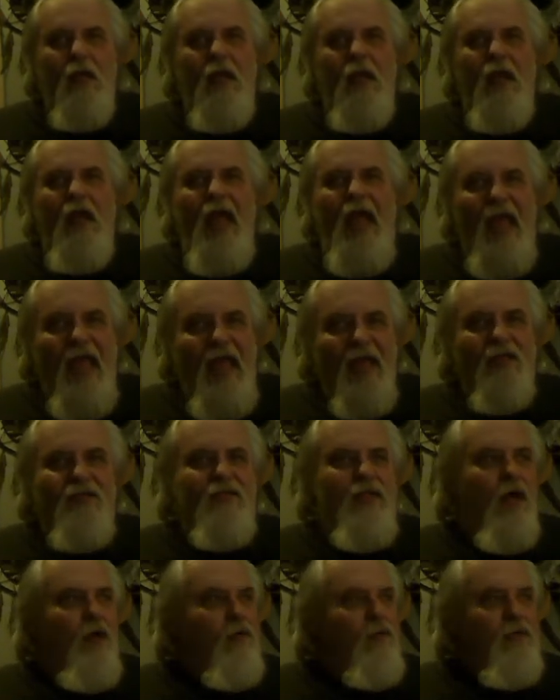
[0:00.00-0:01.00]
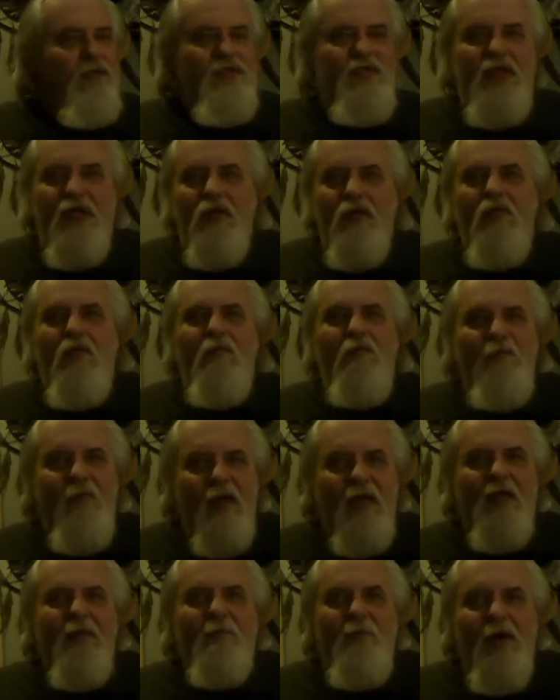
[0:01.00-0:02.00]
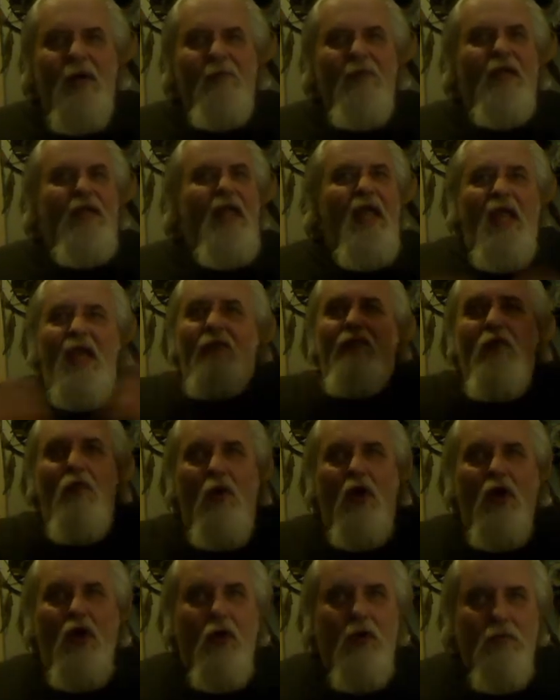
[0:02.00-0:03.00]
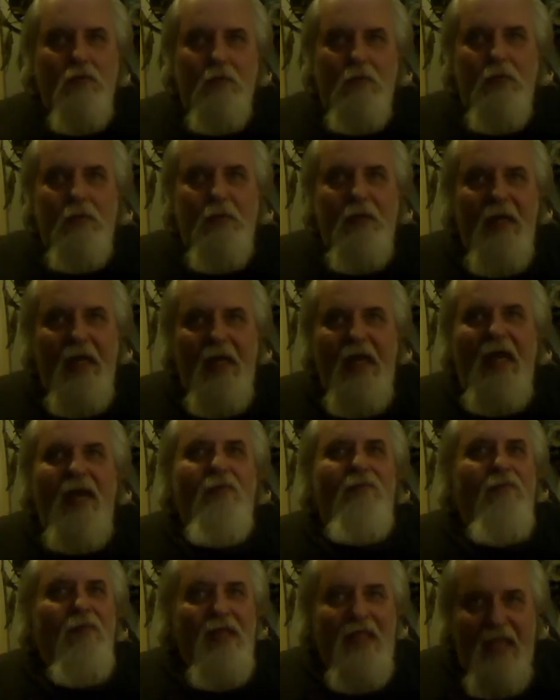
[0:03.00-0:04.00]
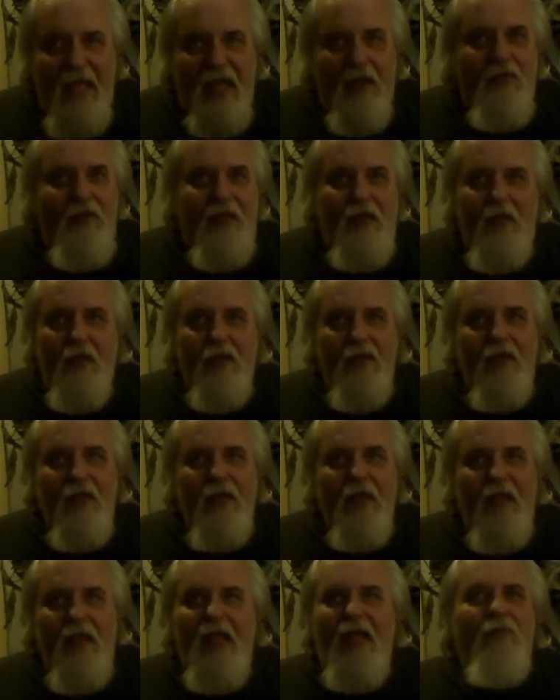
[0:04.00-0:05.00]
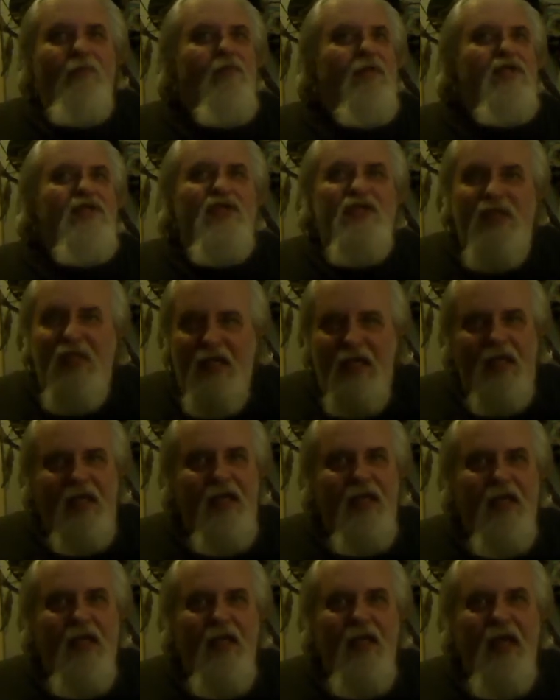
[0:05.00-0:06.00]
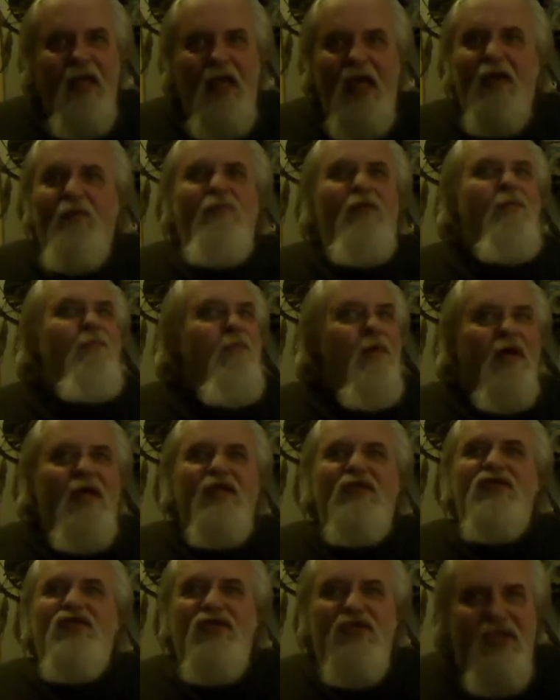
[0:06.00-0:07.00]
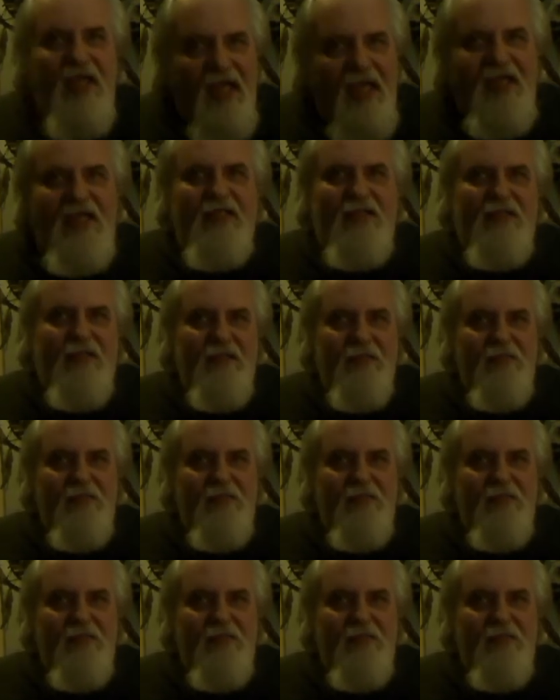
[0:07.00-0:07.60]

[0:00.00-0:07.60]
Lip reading: has on the general fucking public everywhere. Every county, every city, every fucking state.